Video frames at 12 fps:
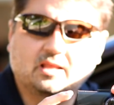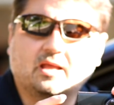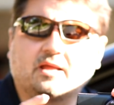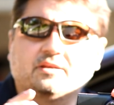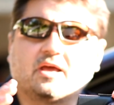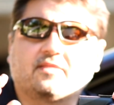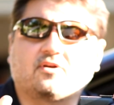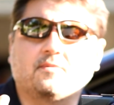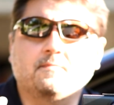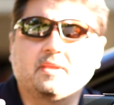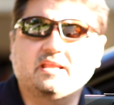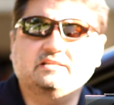Another
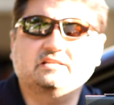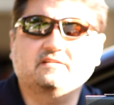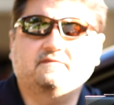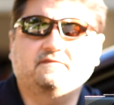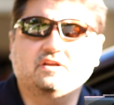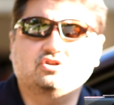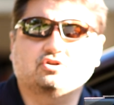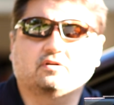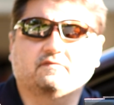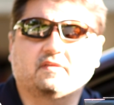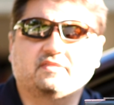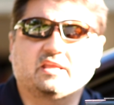amazing feature
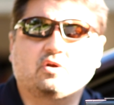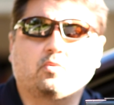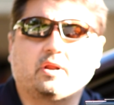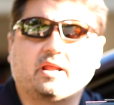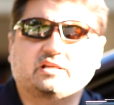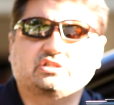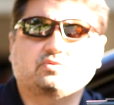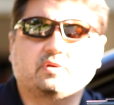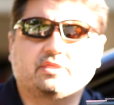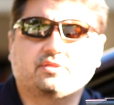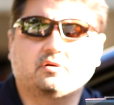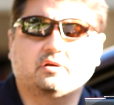of the Thinkware
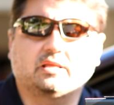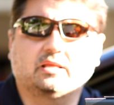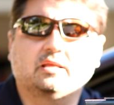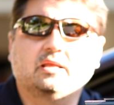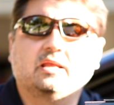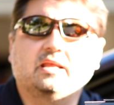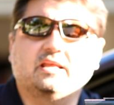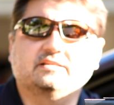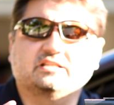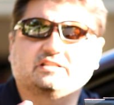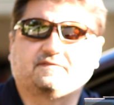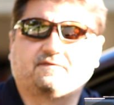X330 is
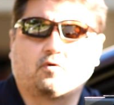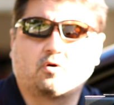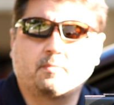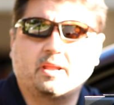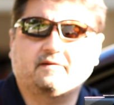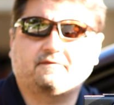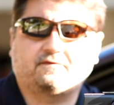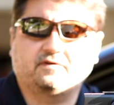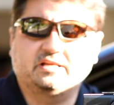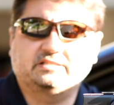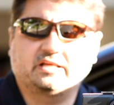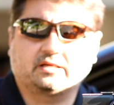its
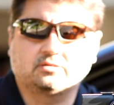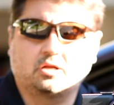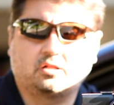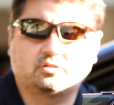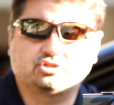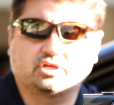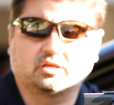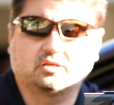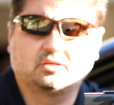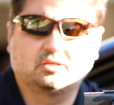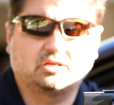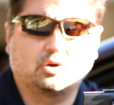format-free technology.
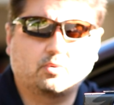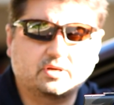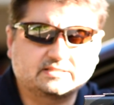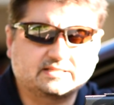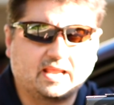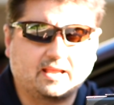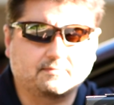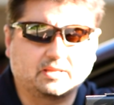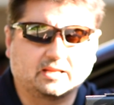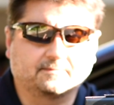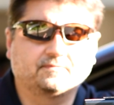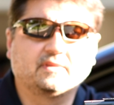Now, what does that
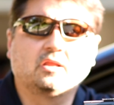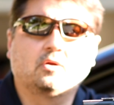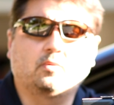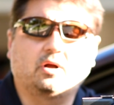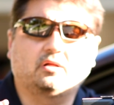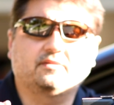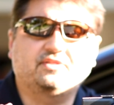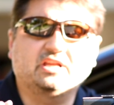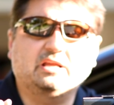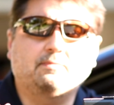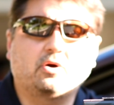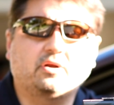mean? Well, think
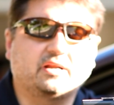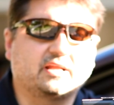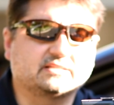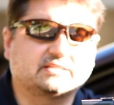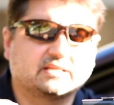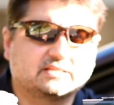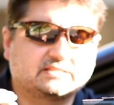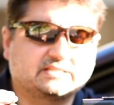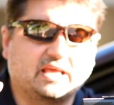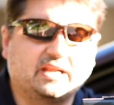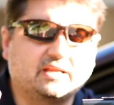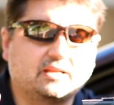about it as
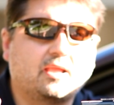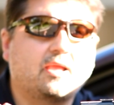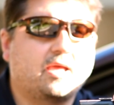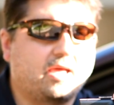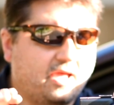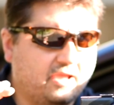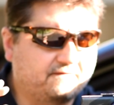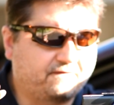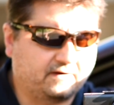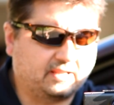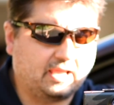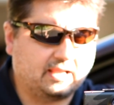set it and
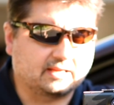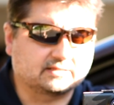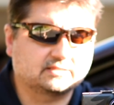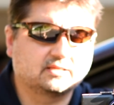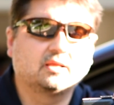forget it.